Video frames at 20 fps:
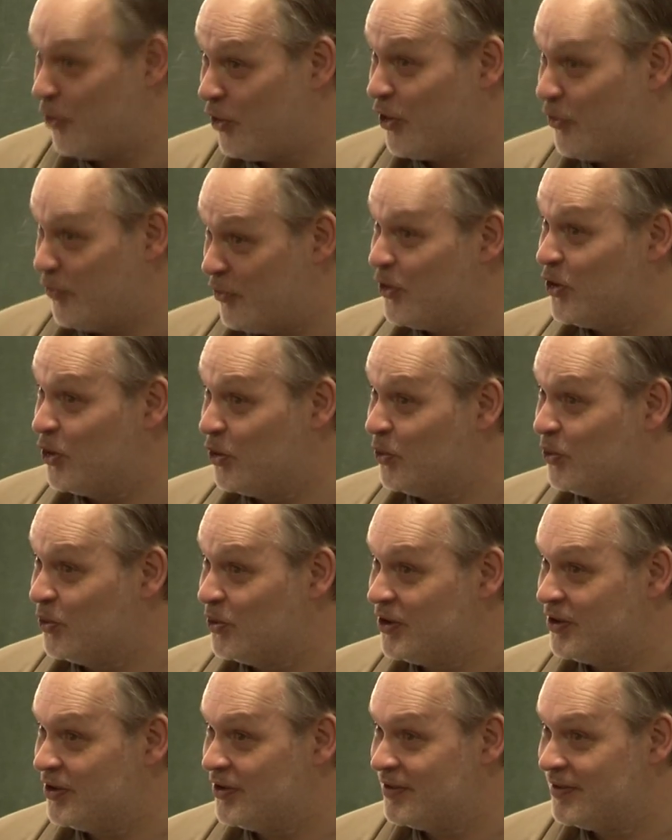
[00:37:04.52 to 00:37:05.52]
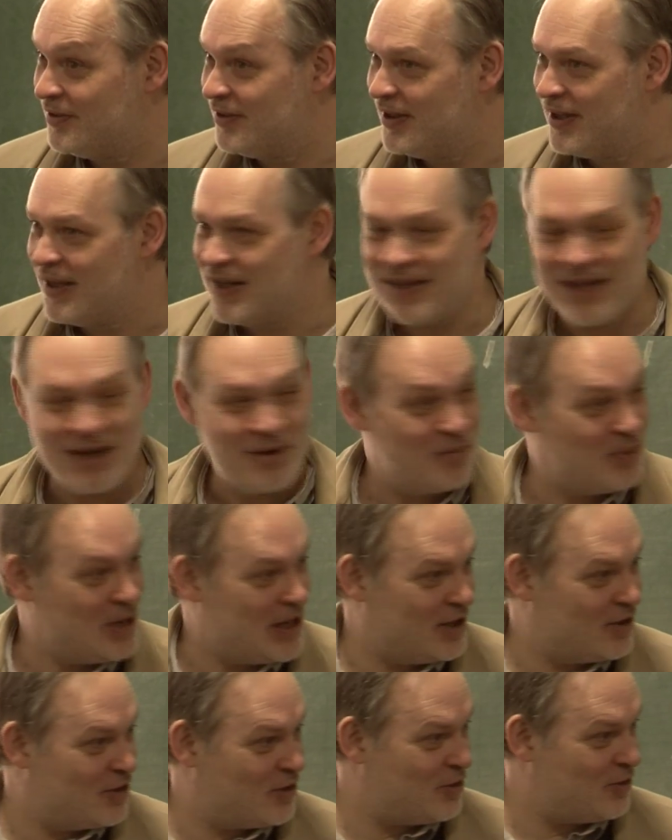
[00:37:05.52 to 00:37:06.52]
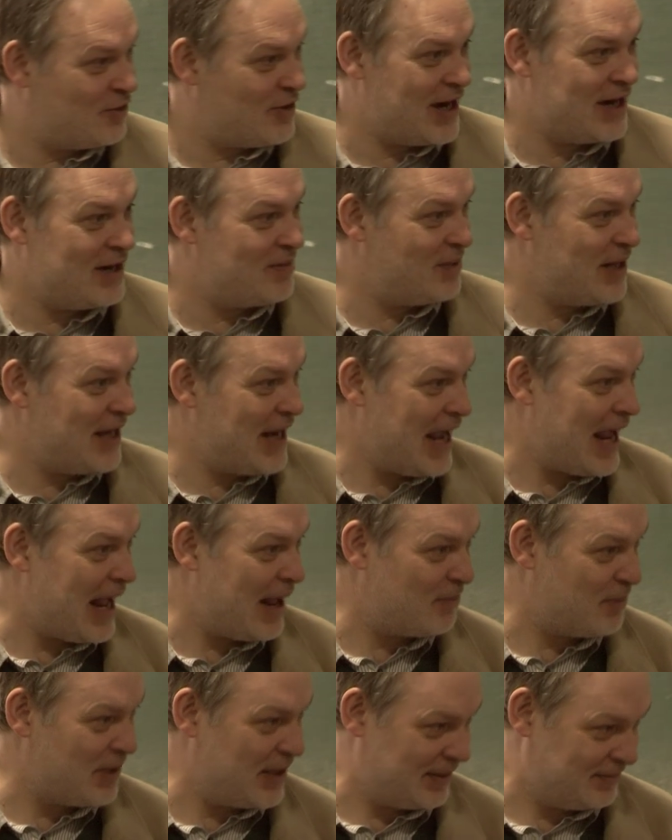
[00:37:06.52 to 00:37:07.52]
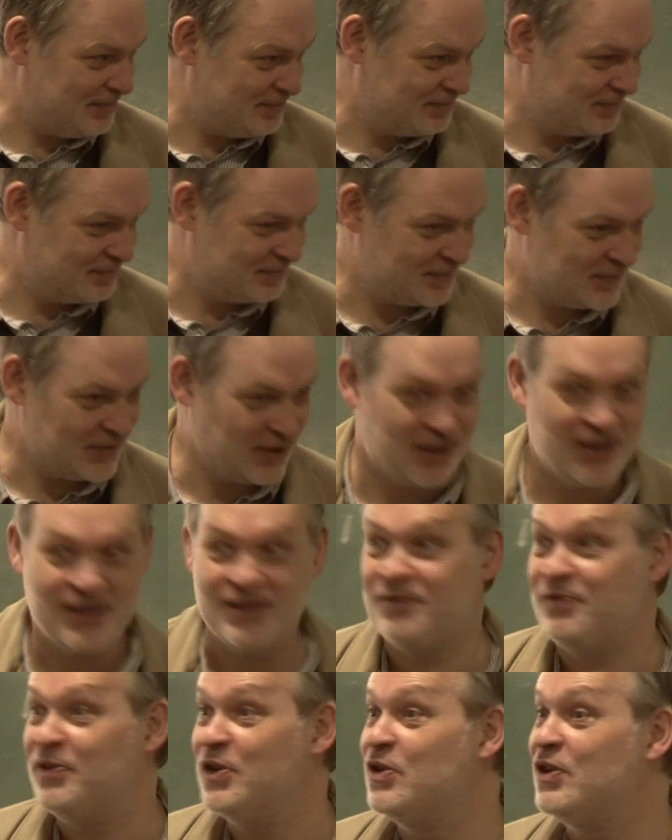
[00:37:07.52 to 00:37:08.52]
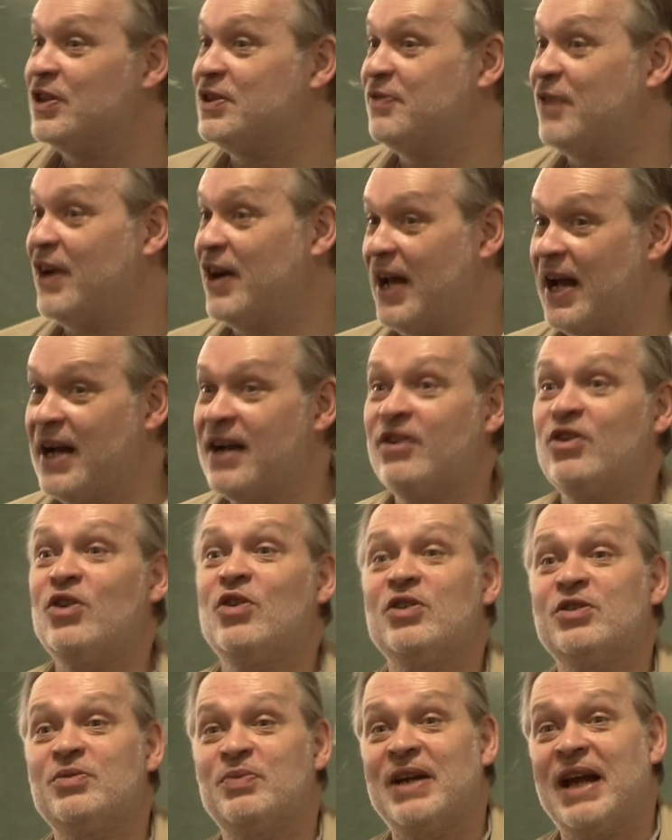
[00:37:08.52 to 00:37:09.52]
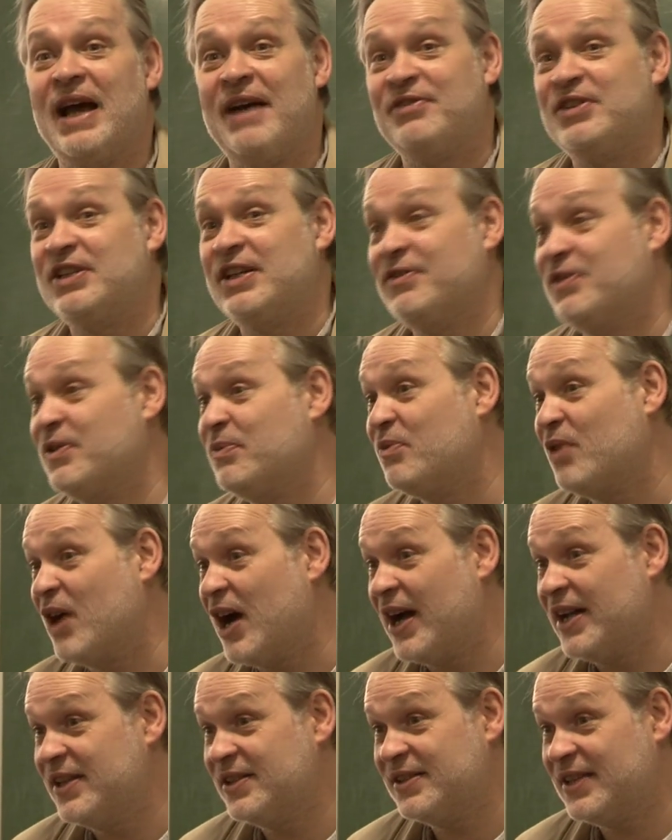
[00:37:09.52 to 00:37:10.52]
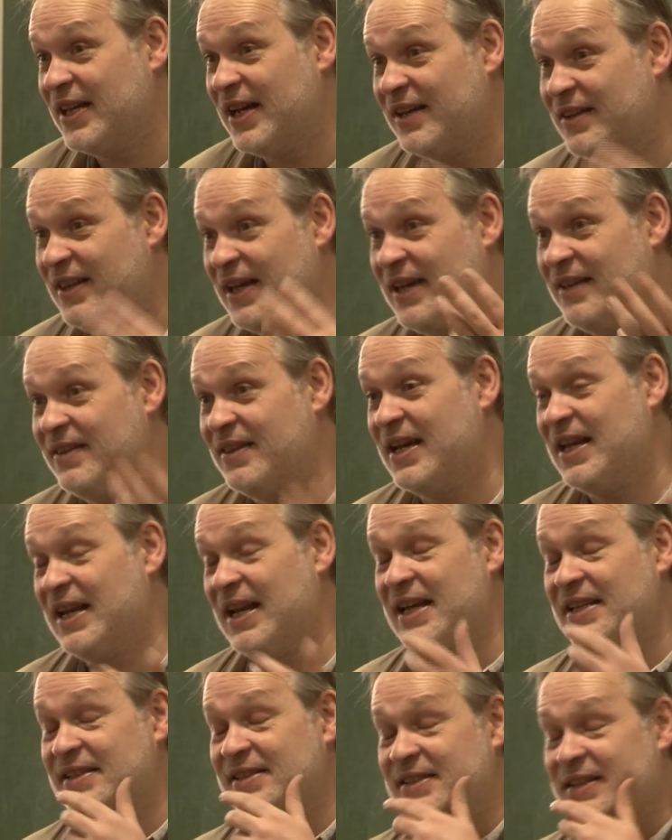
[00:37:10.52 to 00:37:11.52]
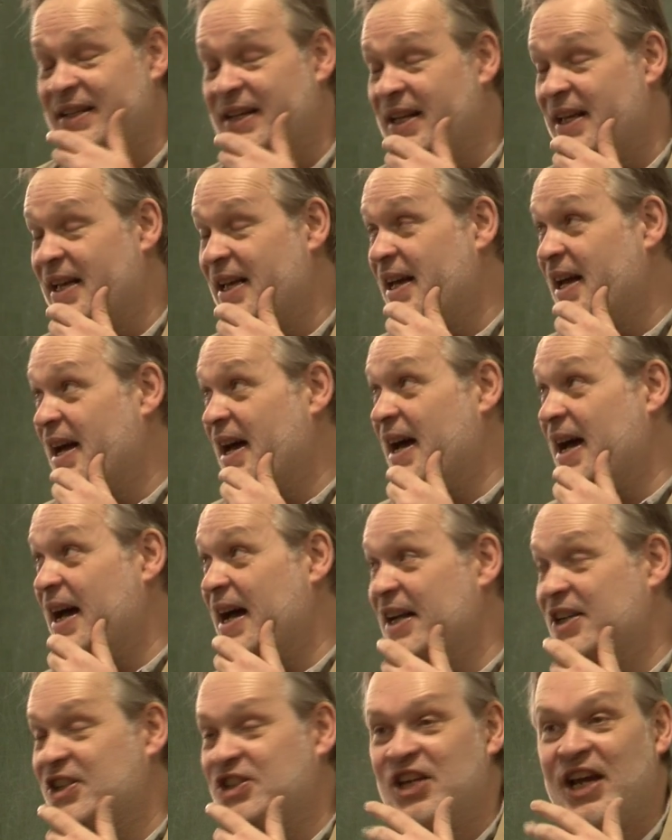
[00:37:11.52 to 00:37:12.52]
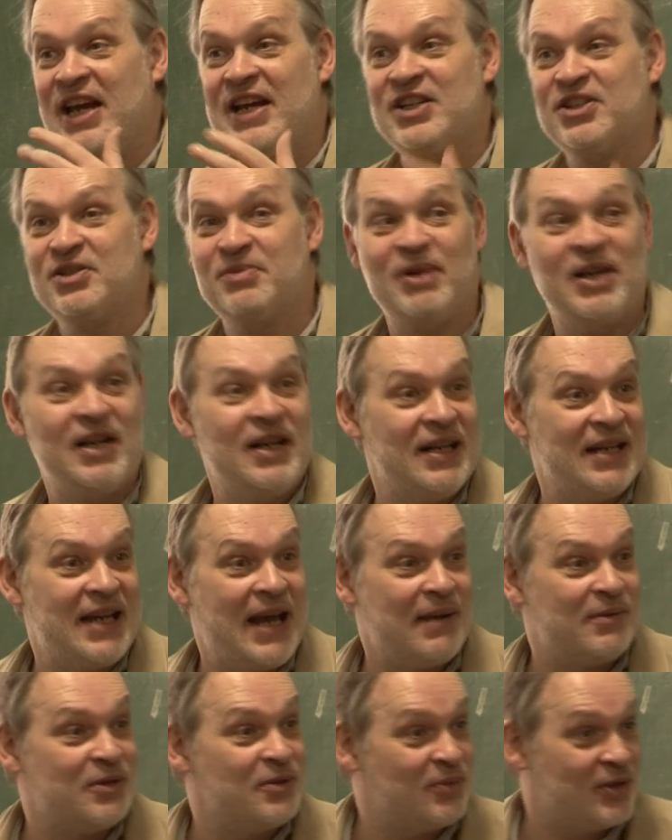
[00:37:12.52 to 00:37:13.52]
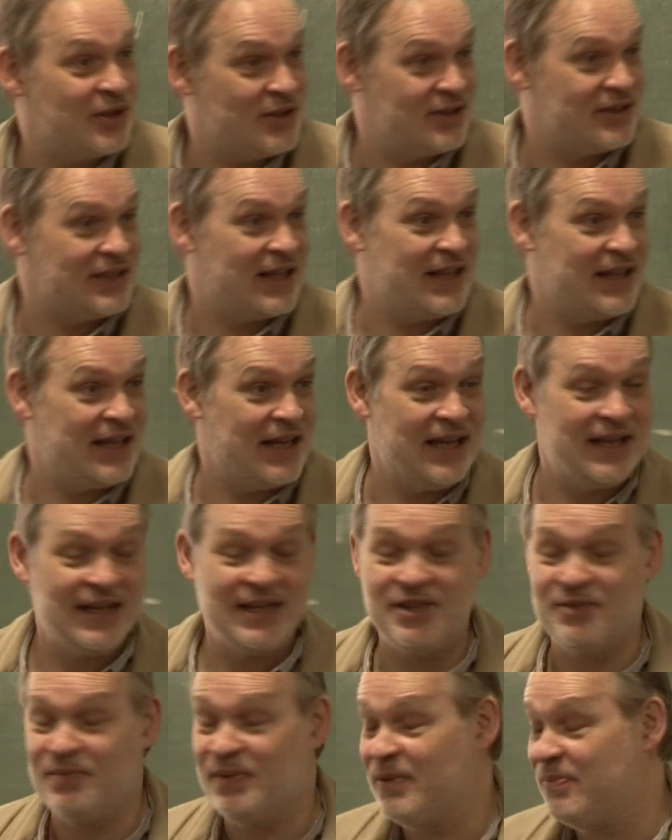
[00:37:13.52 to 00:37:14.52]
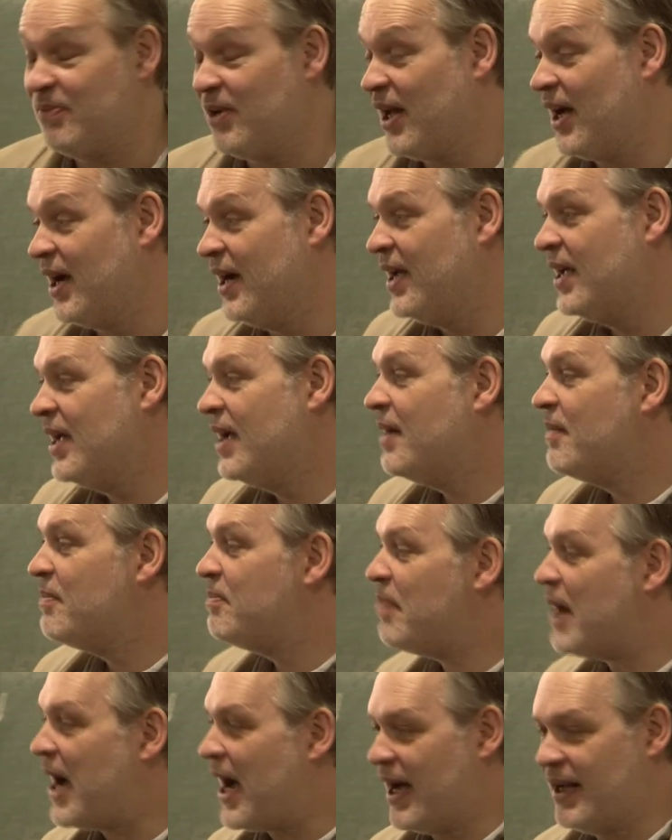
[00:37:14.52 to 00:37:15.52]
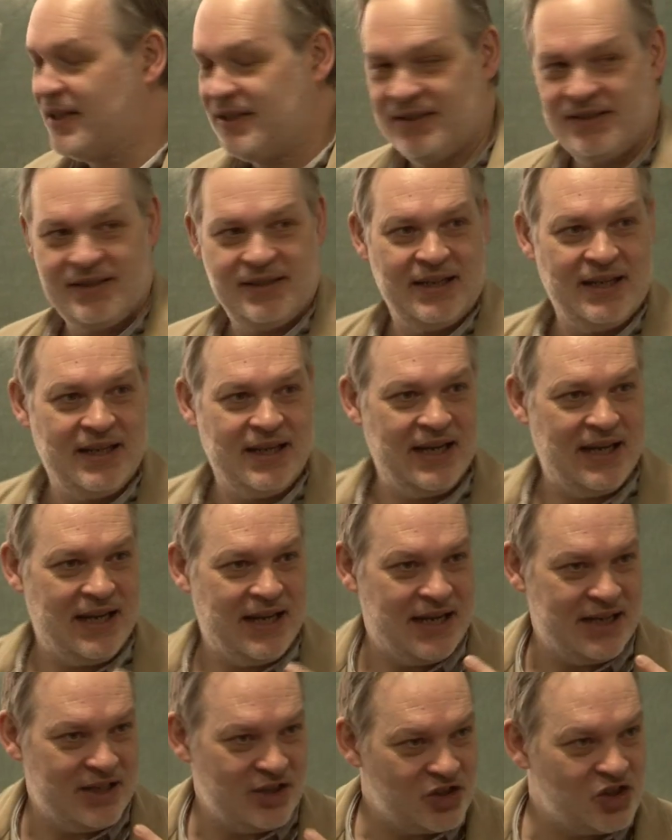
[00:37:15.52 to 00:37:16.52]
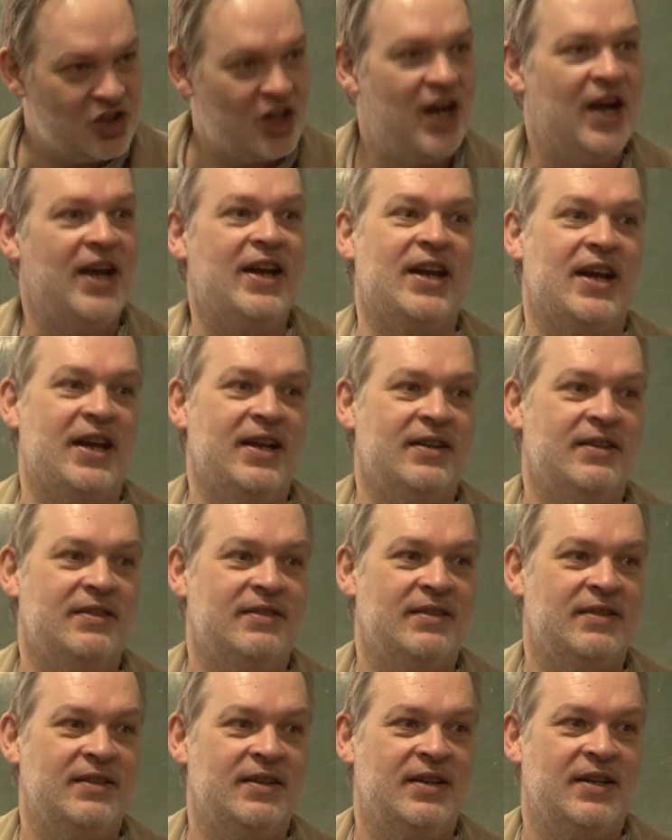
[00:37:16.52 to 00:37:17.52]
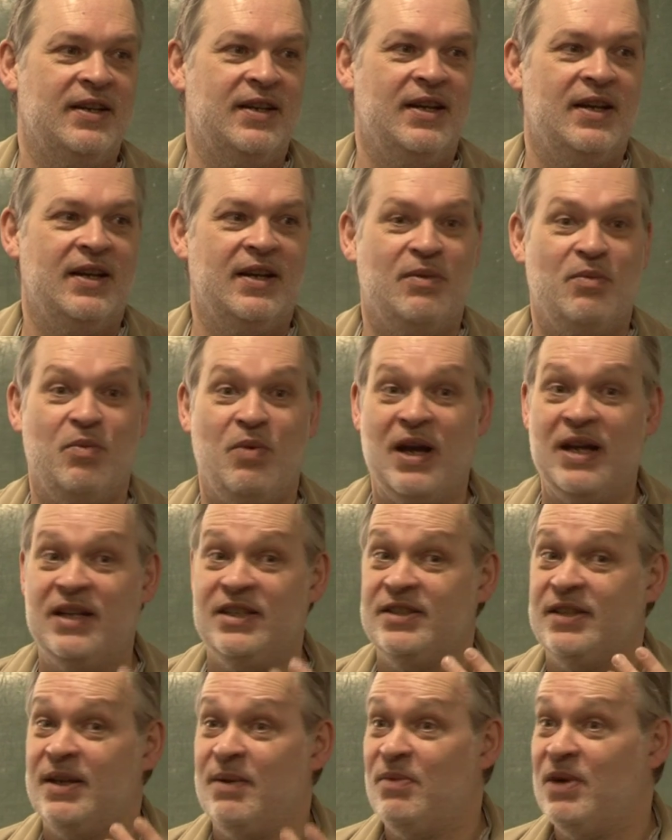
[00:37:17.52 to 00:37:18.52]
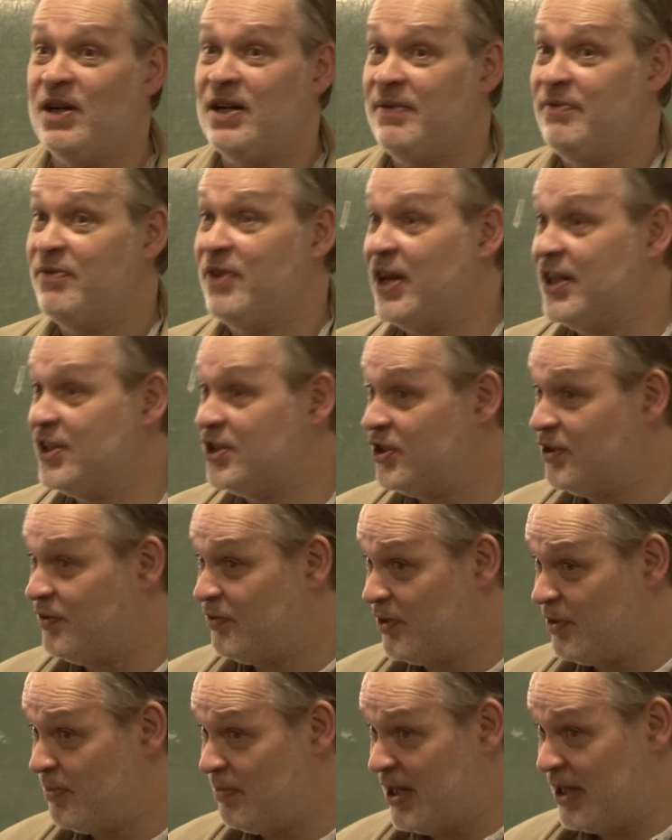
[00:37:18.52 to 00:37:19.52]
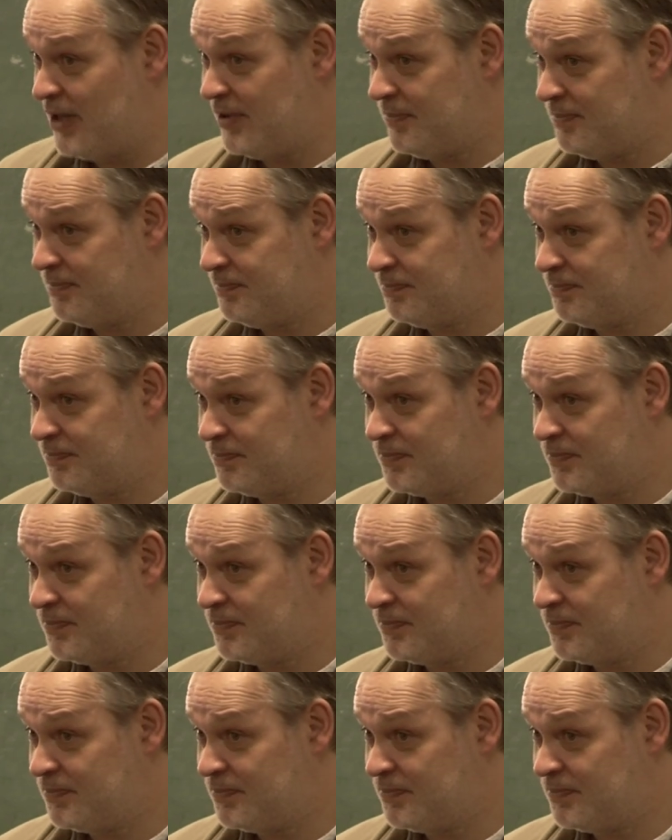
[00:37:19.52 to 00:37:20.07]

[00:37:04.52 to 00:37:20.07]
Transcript: for the food, they would be incredibly happy. Because food is very, and of course we'd have to give them rice, they're less changeable and adaptable than say the English people are. But in China, when someone invites you for a meal,